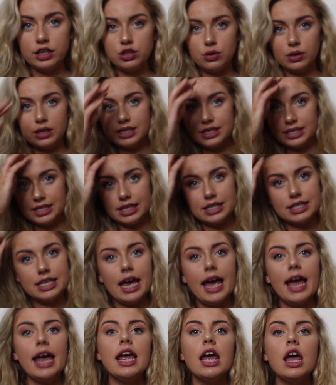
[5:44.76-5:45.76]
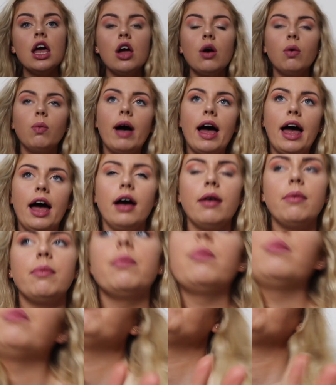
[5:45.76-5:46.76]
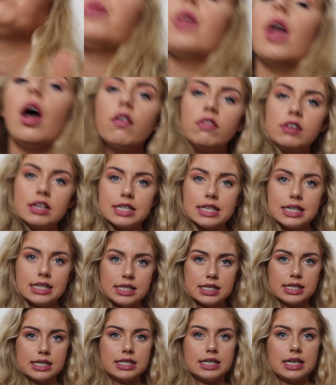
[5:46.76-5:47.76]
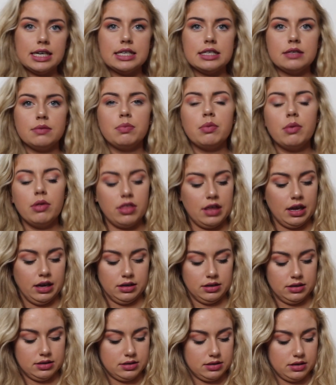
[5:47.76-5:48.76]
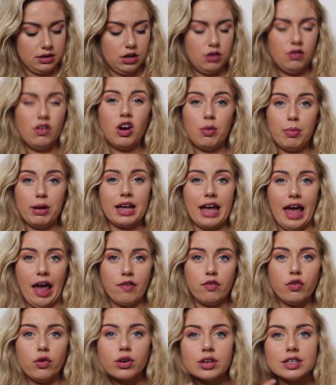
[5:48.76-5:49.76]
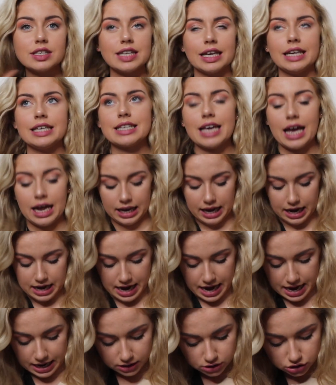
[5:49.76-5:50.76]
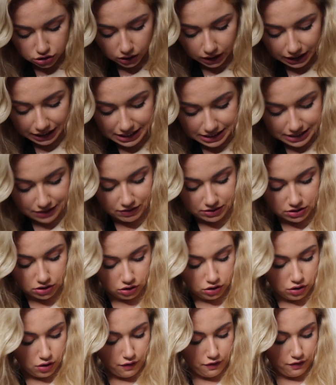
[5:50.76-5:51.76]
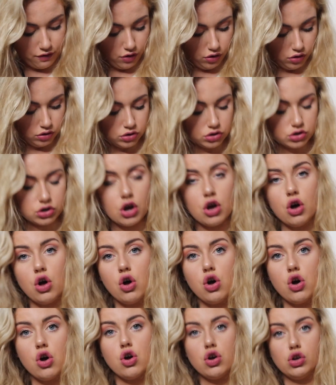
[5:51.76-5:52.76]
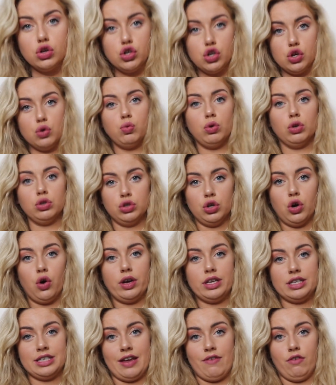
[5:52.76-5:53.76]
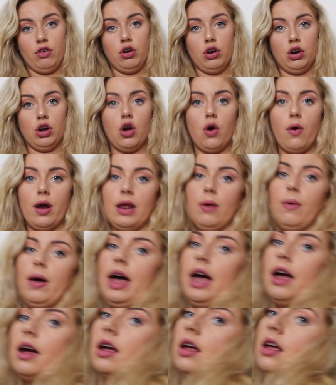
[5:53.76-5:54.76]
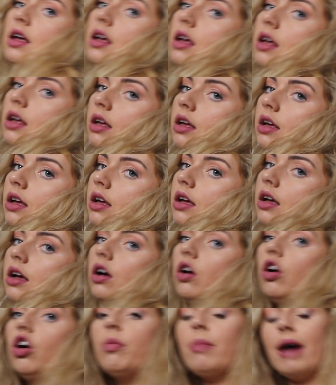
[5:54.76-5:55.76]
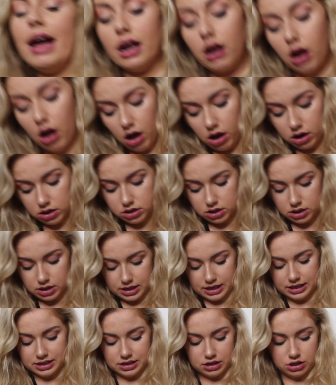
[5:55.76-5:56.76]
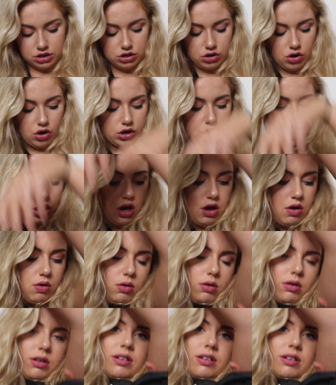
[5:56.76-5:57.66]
to a city where, obviously in cities, things, you've got to be careful because things can get nicked. So at least if it's on your front, you will know it's never going to go anywhere. Oh my God, this is so cute.